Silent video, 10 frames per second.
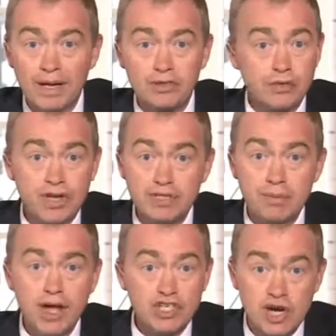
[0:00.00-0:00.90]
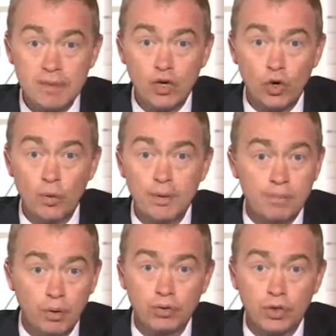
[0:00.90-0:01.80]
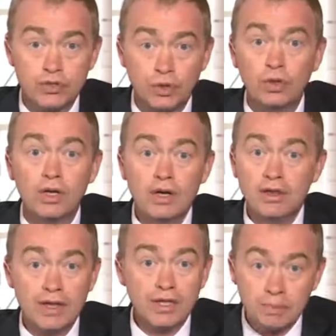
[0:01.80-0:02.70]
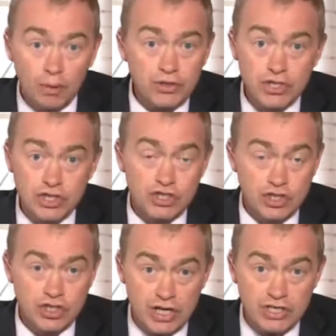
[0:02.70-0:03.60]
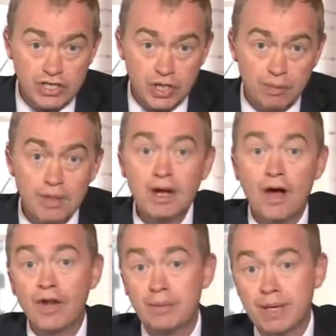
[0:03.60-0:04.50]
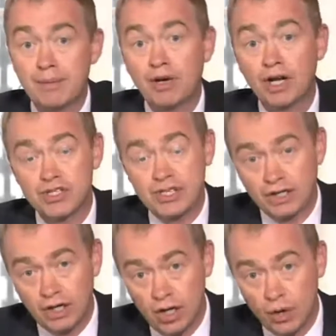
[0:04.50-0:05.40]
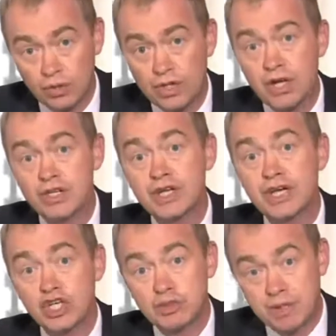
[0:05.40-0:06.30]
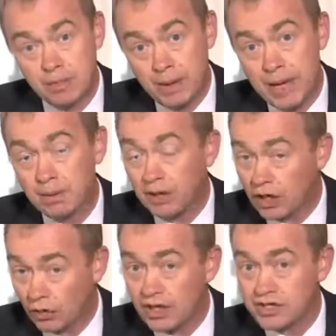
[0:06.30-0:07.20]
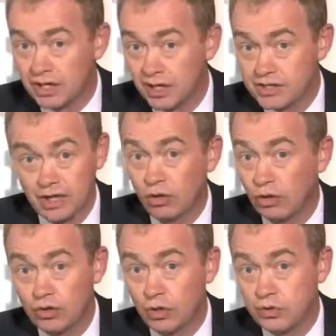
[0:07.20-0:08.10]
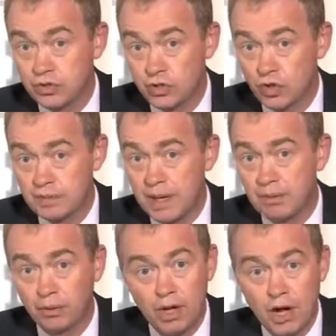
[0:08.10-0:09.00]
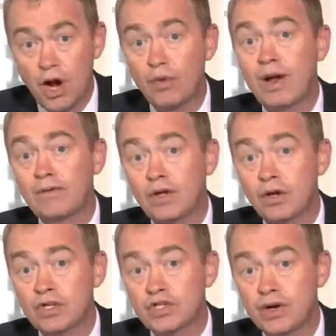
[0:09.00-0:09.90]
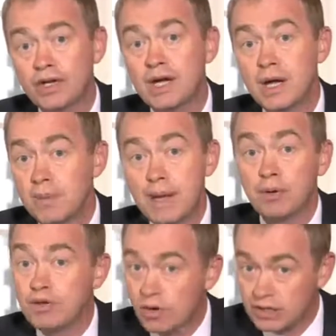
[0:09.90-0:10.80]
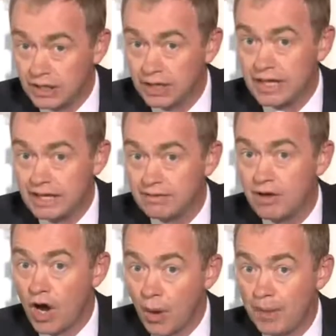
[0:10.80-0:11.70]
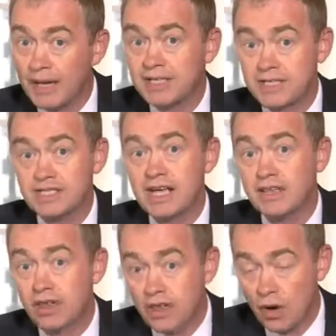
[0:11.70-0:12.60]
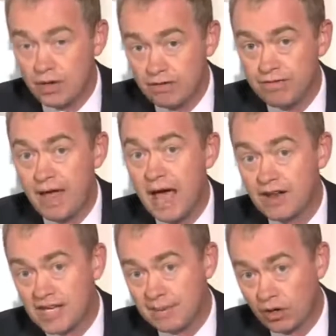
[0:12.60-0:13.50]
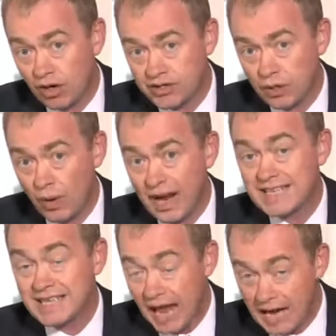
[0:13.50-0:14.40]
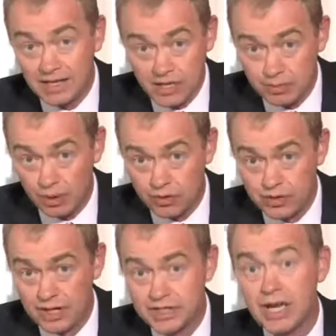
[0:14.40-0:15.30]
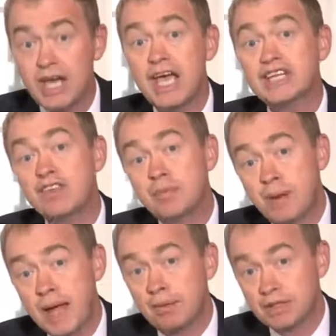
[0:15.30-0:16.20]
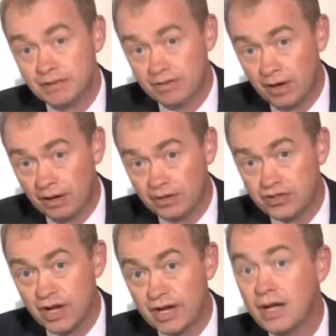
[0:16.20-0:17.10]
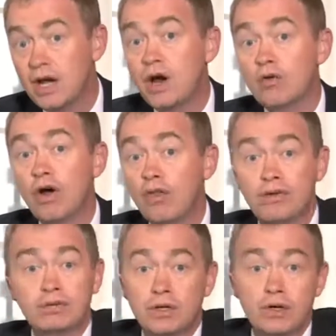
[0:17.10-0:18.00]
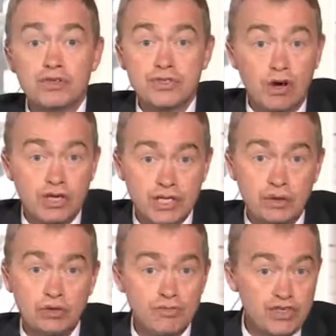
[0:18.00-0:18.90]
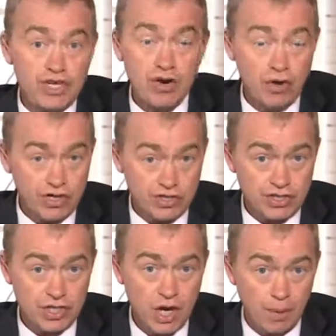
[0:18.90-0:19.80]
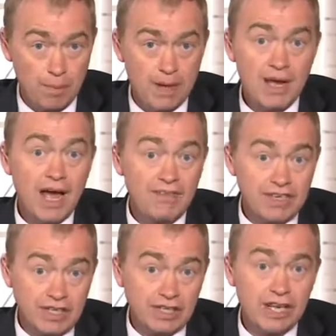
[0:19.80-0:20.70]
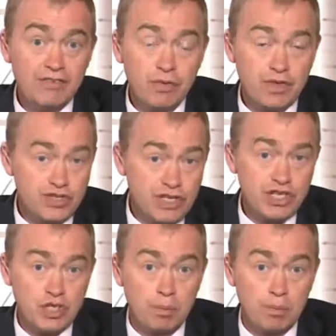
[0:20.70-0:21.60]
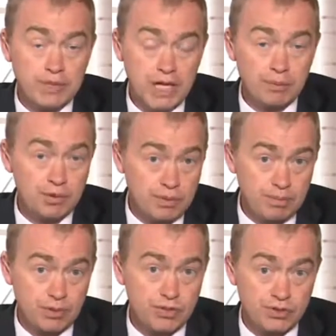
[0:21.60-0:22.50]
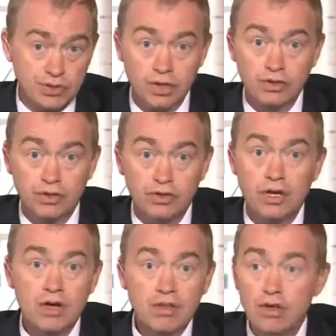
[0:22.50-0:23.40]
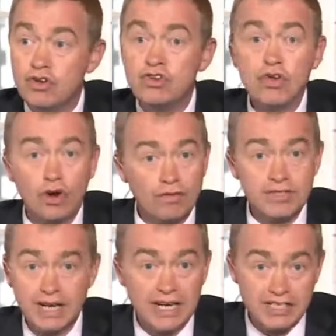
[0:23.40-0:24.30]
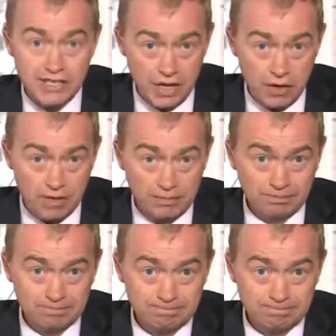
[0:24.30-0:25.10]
Now, Theresa May, Jeremy Corbyn, Paul Nuttall think the politicians should stitch it up. And the Liberal Democrats stand alone, saying it should be the people. Increasingly, as I knock on doors and talk to people around the country, people who voted Leave are beginning to see that the only fair and democratic way to end this process is for the people to have the final say, rather than us and our children for generations to come having to live with a stitched-up deal between Brussels and London that none of us had any say over.